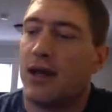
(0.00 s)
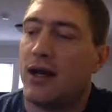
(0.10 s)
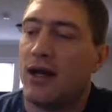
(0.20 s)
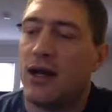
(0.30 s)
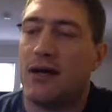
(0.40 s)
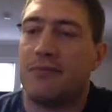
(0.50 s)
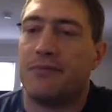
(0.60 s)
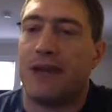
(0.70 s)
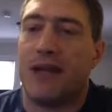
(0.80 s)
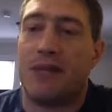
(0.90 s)

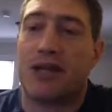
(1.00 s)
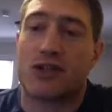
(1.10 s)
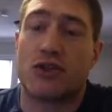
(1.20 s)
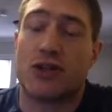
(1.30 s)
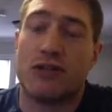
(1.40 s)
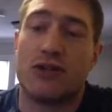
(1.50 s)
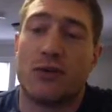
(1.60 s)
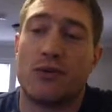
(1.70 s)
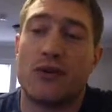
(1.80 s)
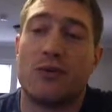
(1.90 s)
and make sure that you
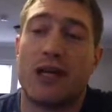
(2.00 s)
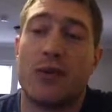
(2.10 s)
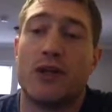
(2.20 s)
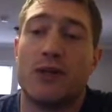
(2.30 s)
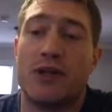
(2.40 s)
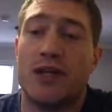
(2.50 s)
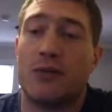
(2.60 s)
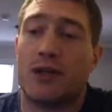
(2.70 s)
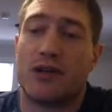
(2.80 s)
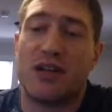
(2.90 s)
don't lose money when you need it.
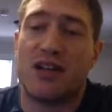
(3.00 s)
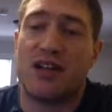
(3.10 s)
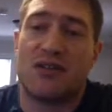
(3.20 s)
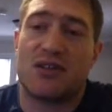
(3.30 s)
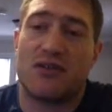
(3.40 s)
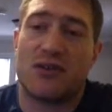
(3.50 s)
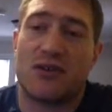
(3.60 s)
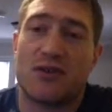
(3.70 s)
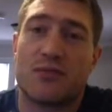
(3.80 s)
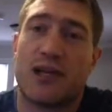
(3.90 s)
When you're young, you can afford
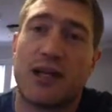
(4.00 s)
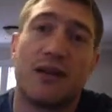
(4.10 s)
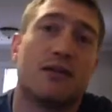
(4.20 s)
to lose money